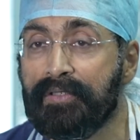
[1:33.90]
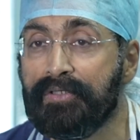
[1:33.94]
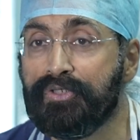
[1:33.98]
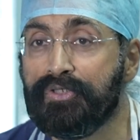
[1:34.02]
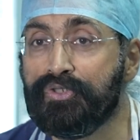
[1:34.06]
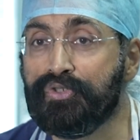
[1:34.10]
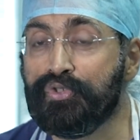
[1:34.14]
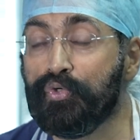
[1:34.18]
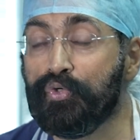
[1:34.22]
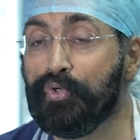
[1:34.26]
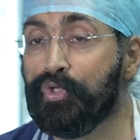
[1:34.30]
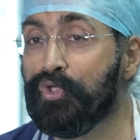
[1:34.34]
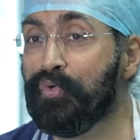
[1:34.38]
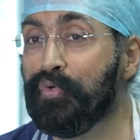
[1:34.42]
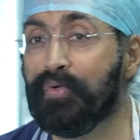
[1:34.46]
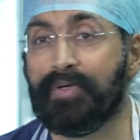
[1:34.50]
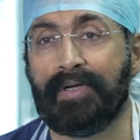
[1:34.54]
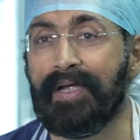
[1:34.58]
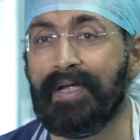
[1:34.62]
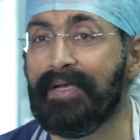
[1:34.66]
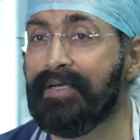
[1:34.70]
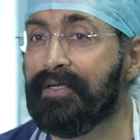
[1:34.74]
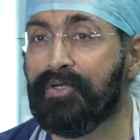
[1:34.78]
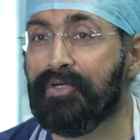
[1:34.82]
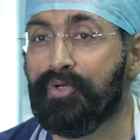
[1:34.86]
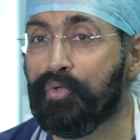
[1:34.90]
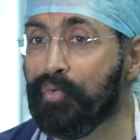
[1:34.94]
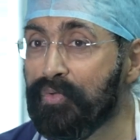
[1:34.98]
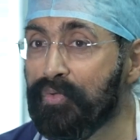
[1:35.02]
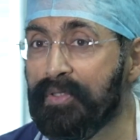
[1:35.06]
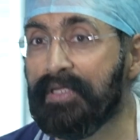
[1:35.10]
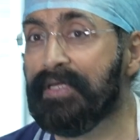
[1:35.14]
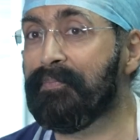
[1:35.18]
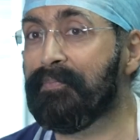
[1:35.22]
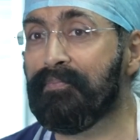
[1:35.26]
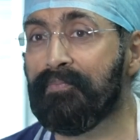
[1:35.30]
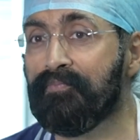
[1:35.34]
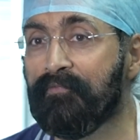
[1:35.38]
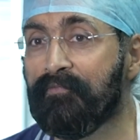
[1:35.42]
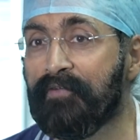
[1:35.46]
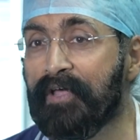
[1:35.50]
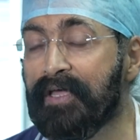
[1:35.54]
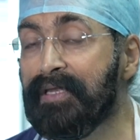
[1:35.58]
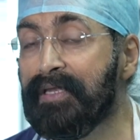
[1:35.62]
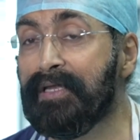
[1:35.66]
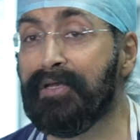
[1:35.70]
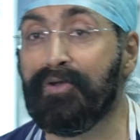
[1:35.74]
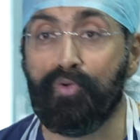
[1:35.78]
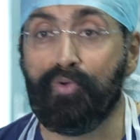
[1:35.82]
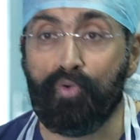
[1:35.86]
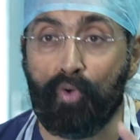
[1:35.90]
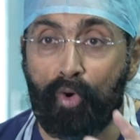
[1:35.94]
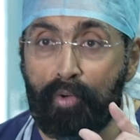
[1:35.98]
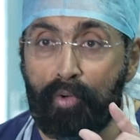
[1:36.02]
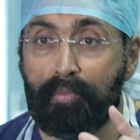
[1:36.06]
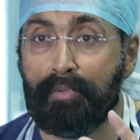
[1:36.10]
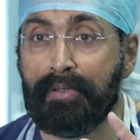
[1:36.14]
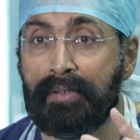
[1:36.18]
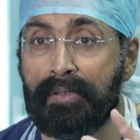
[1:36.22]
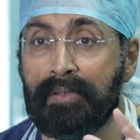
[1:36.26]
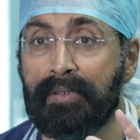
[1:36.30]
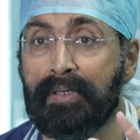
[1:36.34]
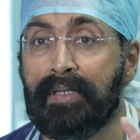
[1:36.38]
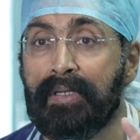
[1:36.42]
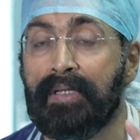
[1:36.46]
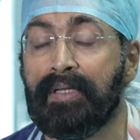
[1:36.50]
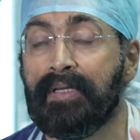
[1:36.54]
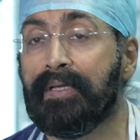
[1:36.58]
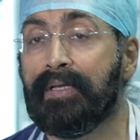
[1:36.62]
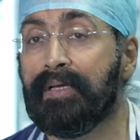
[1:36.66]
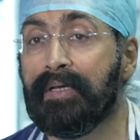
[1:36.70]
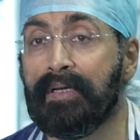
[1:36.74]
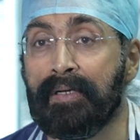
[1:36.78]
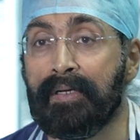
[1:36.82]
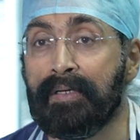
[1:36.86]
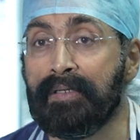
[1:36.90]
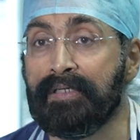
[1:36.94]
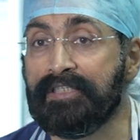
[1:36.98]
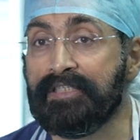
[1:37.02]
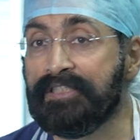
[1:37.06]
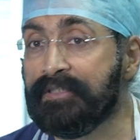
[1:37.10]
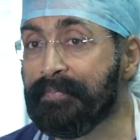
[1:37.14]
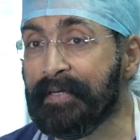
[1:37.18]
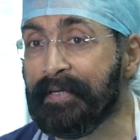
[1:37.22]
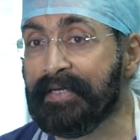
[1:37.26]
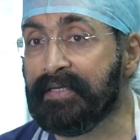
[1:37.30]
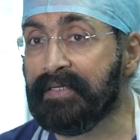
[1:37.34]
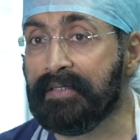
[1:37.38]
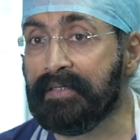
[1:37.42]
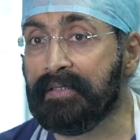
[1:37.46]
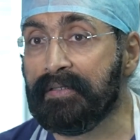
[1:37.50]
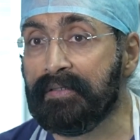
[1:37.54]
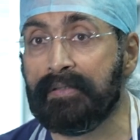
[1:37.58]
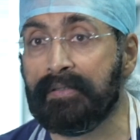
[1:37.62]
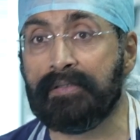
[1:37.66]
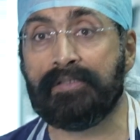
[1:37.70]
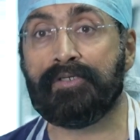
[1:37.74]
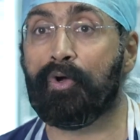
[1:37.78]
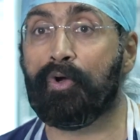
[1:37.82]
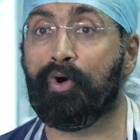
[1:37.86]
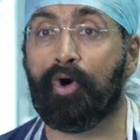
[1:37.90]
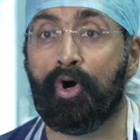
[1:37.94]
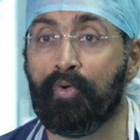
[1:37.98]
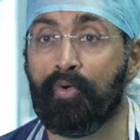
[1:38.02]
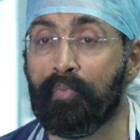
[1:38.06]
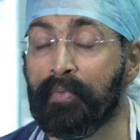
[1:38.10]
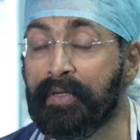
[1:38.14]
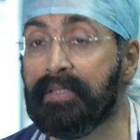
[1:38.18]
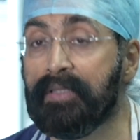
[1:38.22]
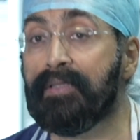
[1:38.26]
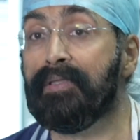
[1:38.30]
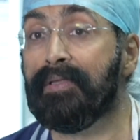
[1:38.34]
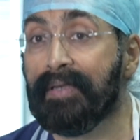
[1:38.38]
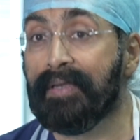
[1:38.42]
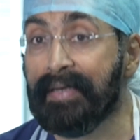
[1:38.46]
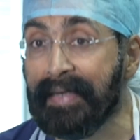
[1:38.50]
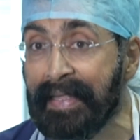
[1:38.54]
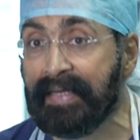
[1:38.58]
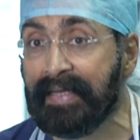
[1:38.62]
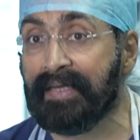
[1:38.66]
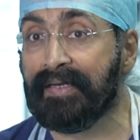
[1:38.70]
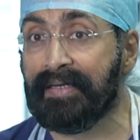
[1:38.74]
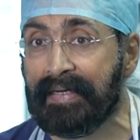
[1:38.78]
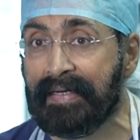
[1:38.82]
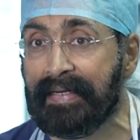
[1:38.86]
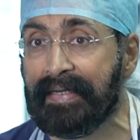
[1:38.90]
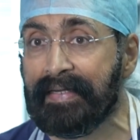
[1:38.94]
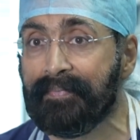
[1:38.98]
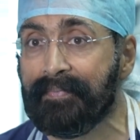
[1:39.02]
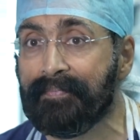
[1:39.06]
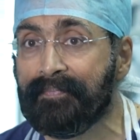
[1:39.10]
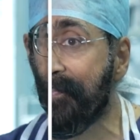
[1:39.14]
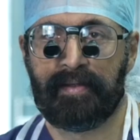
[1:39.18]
So you can't do them wearing normal spectacles or with naked eye.